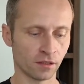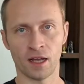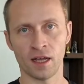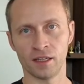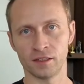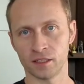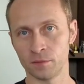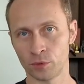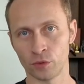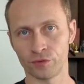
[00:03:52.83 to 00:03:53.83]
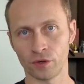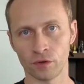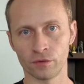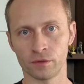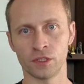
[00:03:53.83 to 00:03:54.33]
and improve
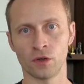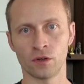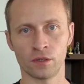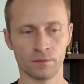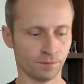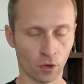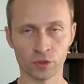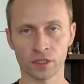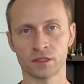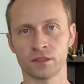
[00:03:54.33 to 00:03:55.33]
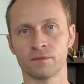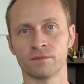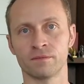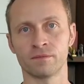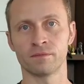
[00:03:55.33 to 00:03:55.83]
your project.
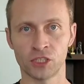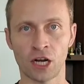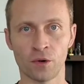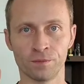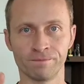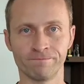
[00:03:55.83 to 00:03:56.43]
Ciao.